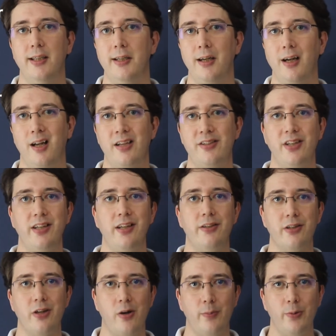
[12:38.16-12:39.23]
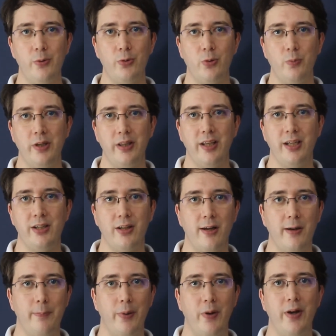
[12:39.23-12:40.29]
Classic examples would be things
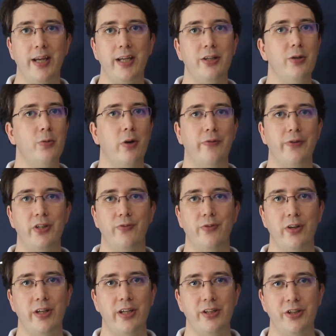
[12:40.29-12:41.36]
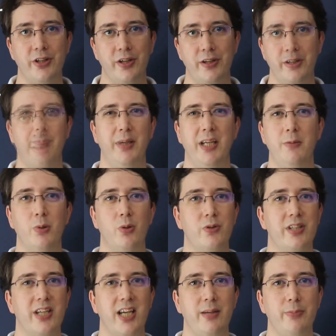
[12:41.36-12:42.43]
like buying new office furniture, ping pong
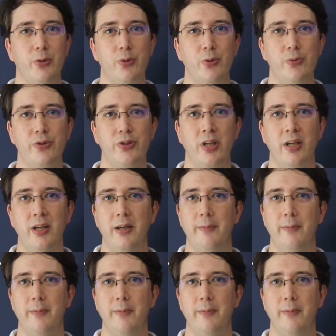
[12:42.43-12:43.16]
tables,